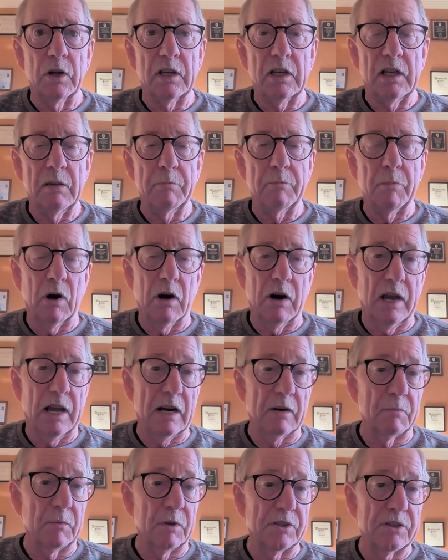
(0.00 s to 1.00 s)
we keep our
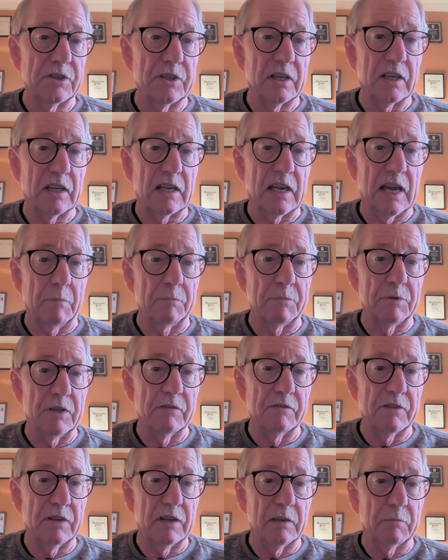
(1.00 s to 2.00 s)
animals in
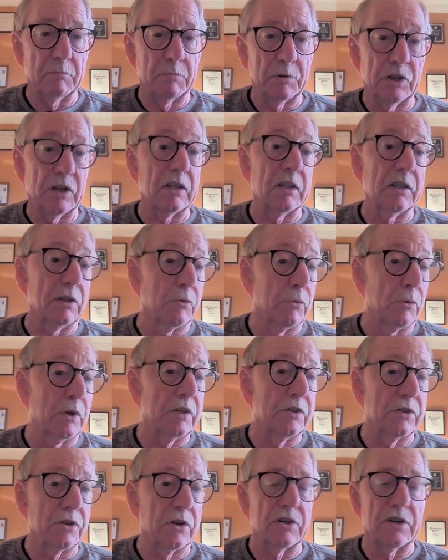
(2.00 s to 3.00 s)
captivity, particularly the
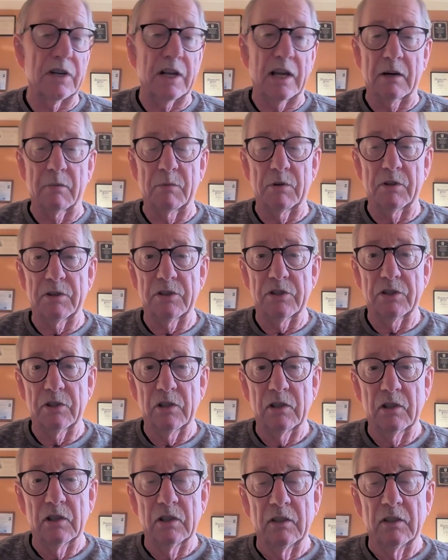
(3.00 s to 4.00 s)
research animals,